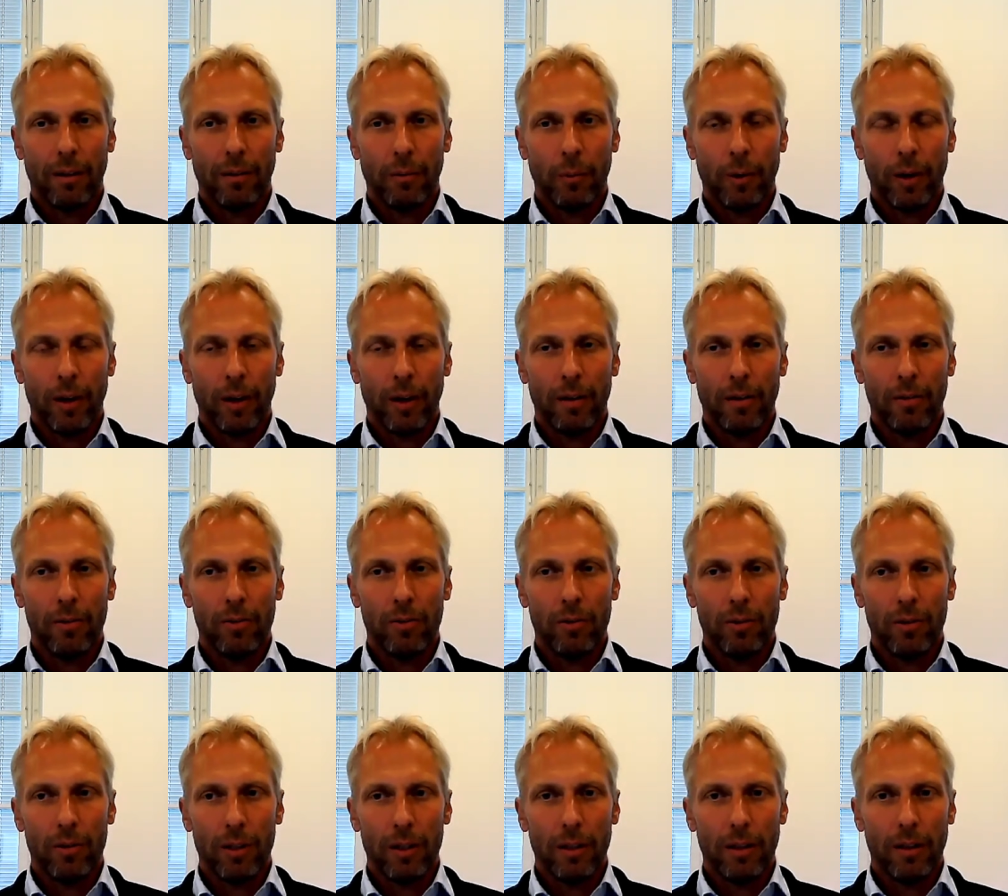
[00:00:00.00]
we had a
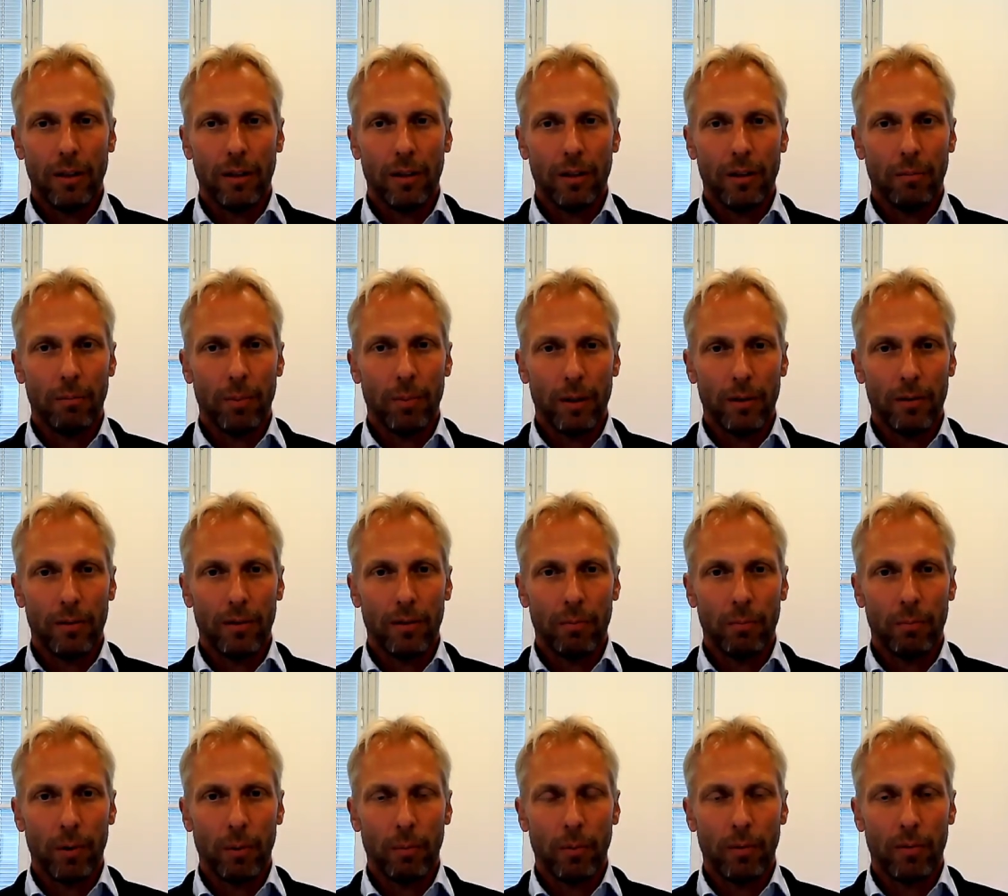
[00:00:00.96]
unique business
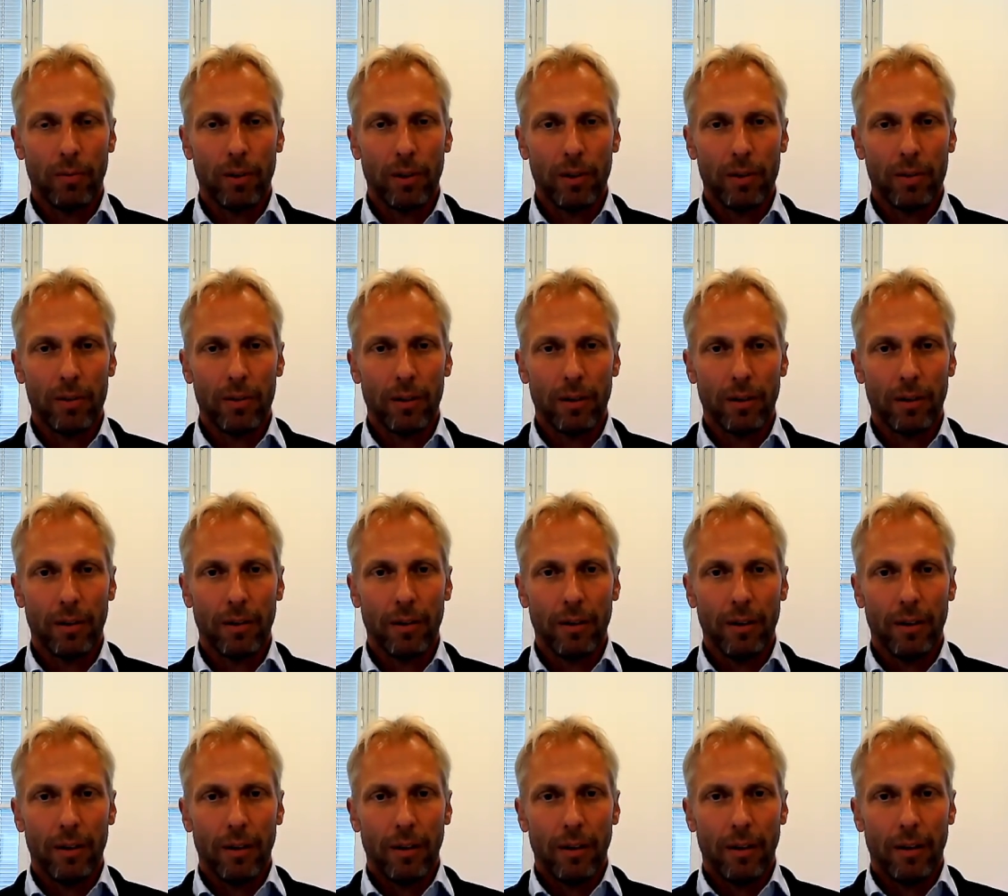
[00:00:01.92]
proposition
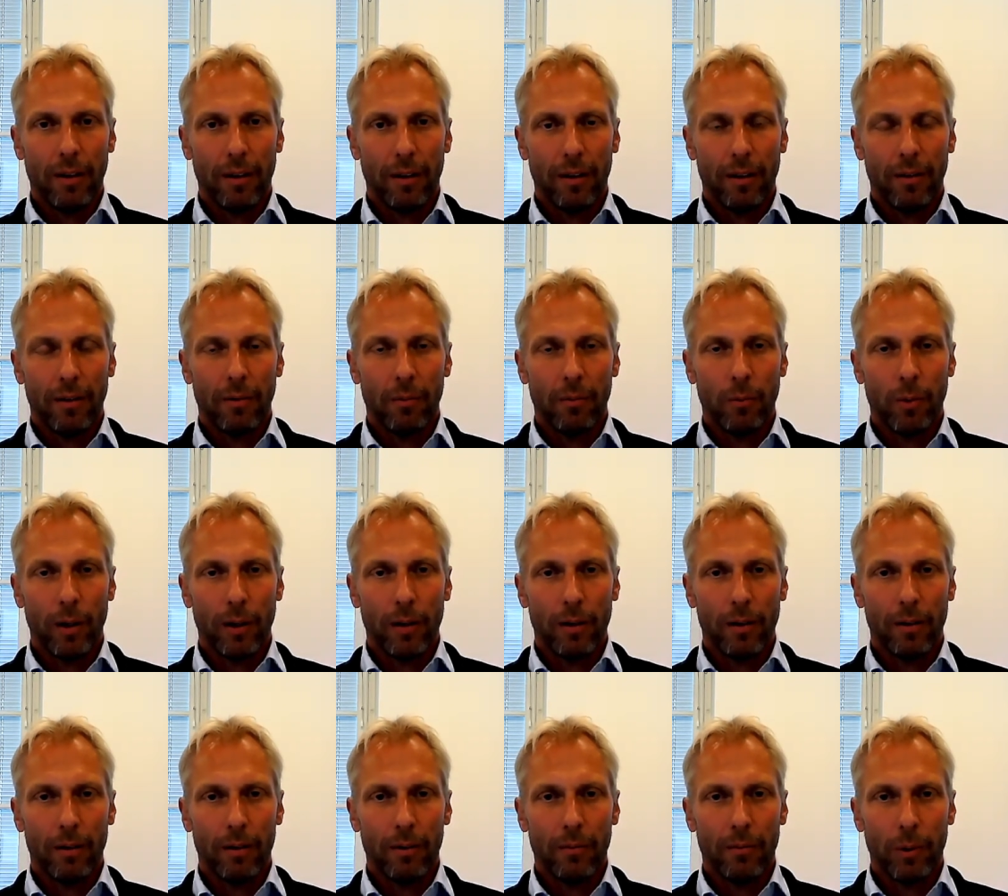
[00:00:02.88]
uh,
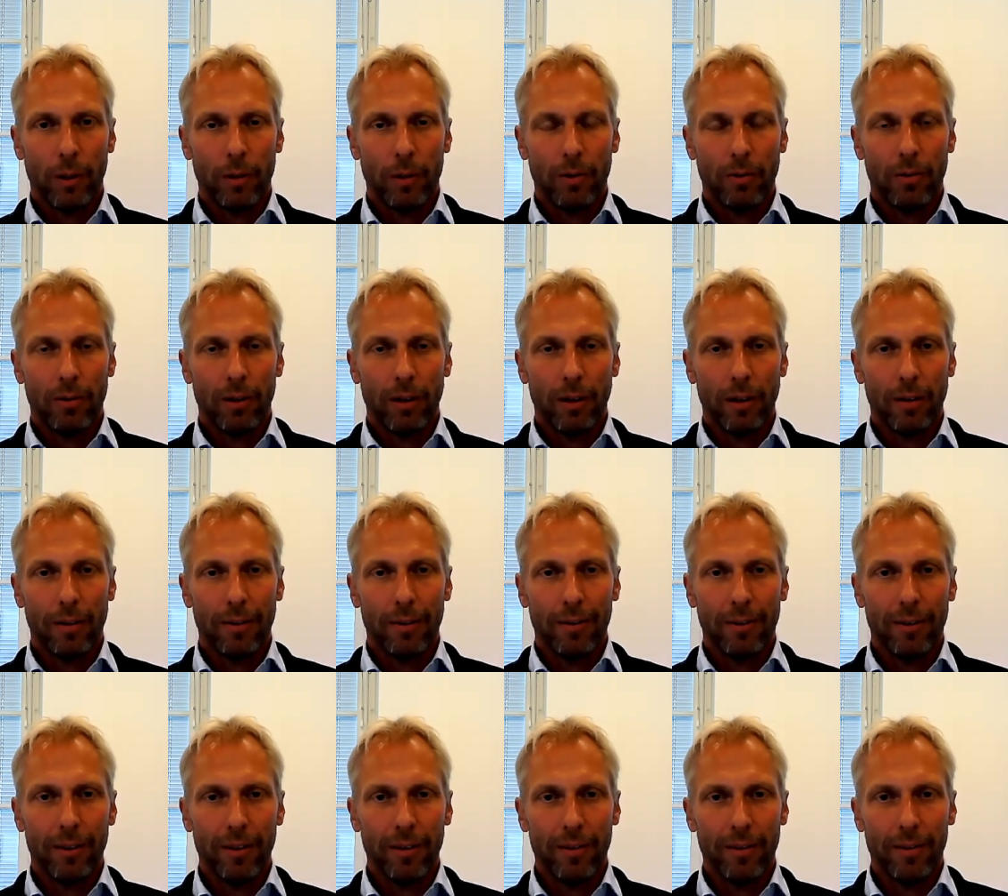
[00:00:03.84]
when we could sell
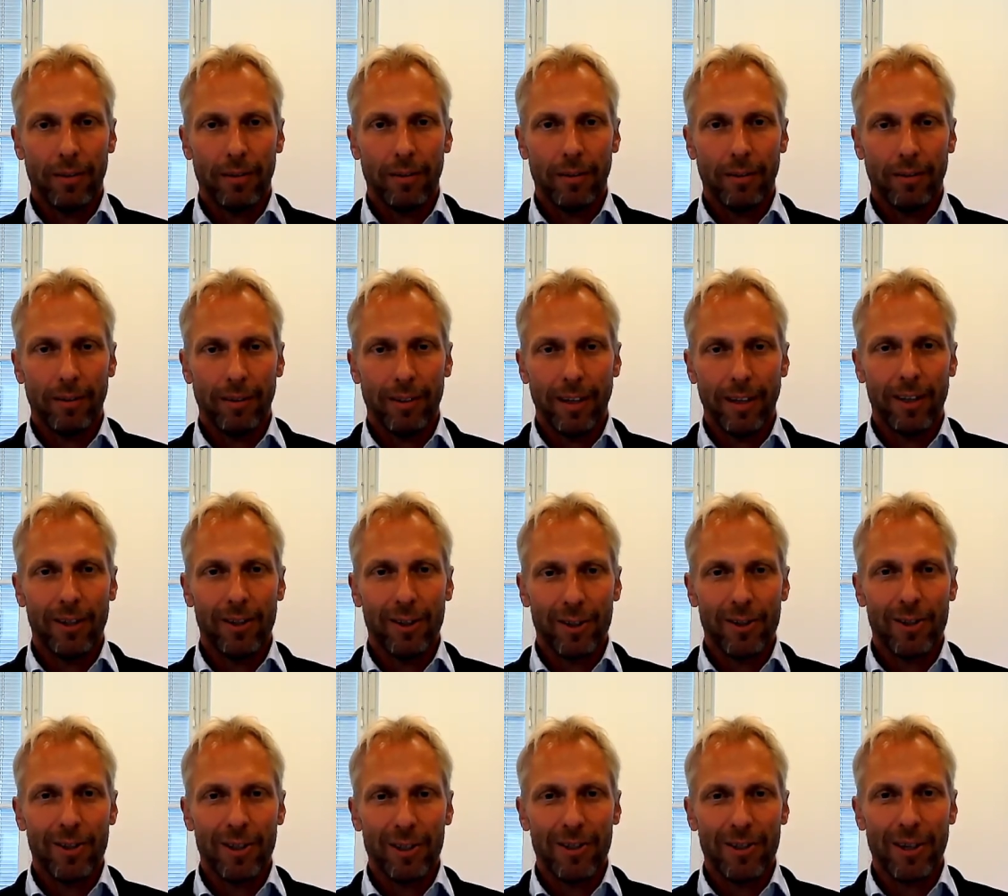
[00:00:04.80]
this
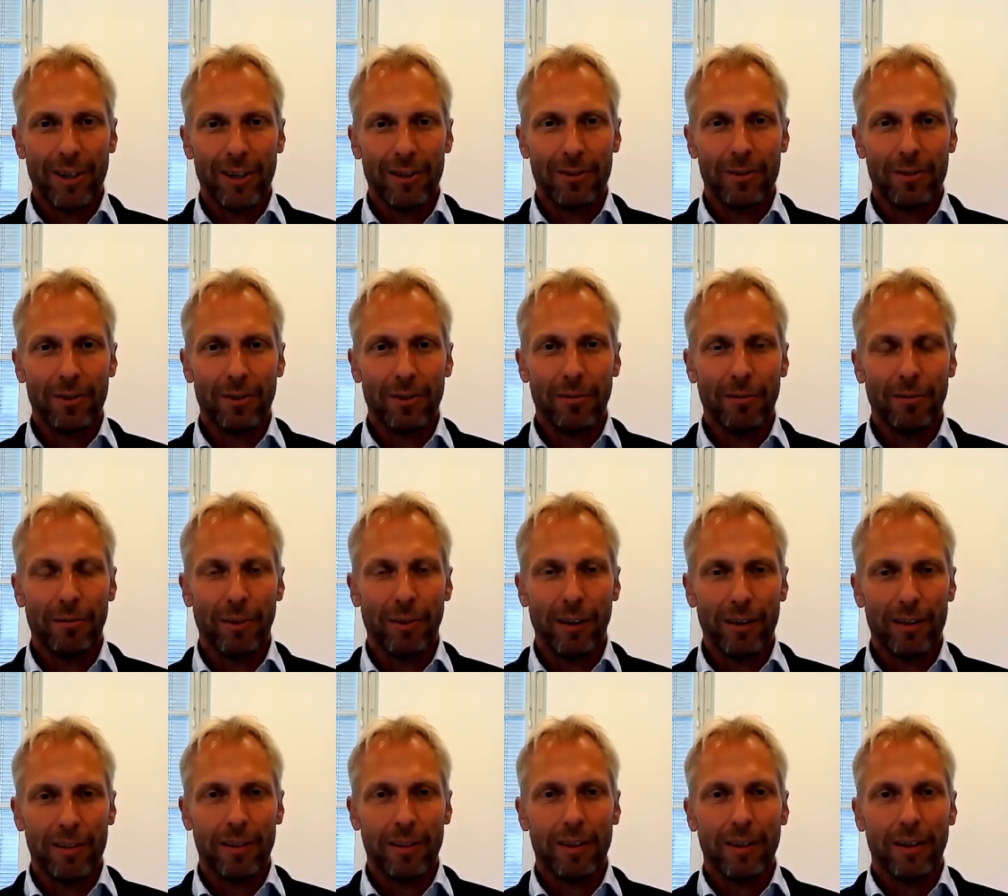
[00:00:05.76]
Danish design
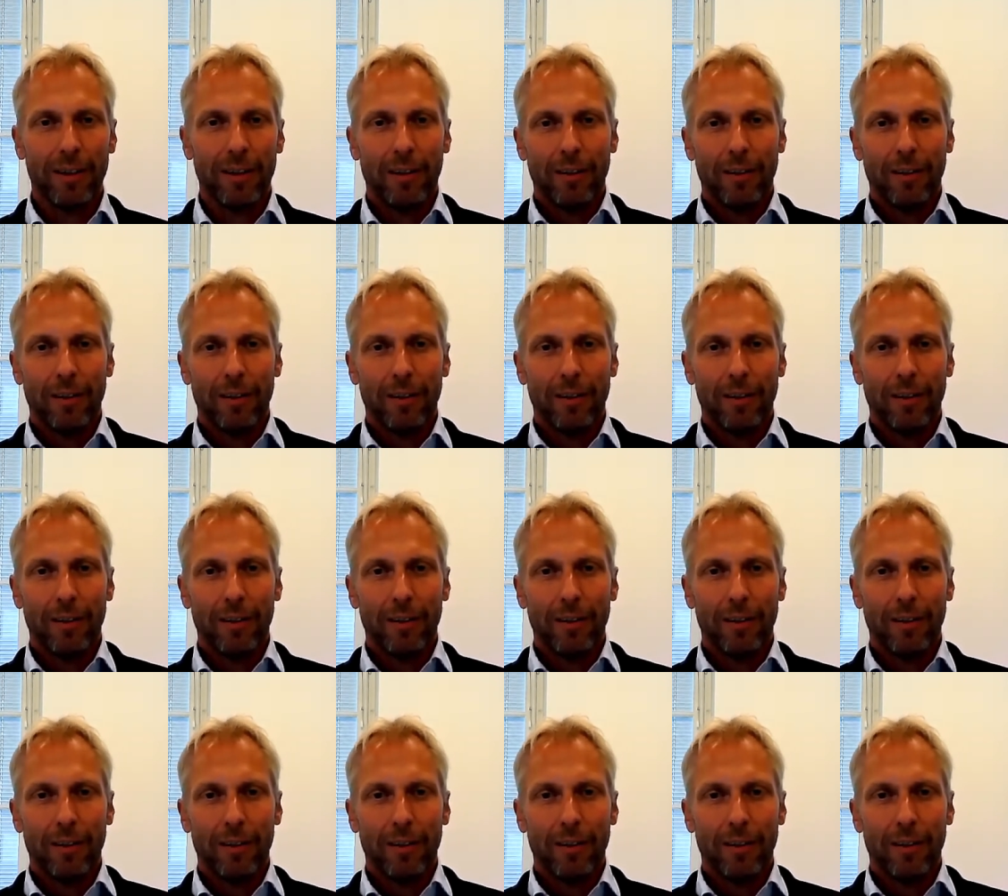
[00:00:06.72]
sofas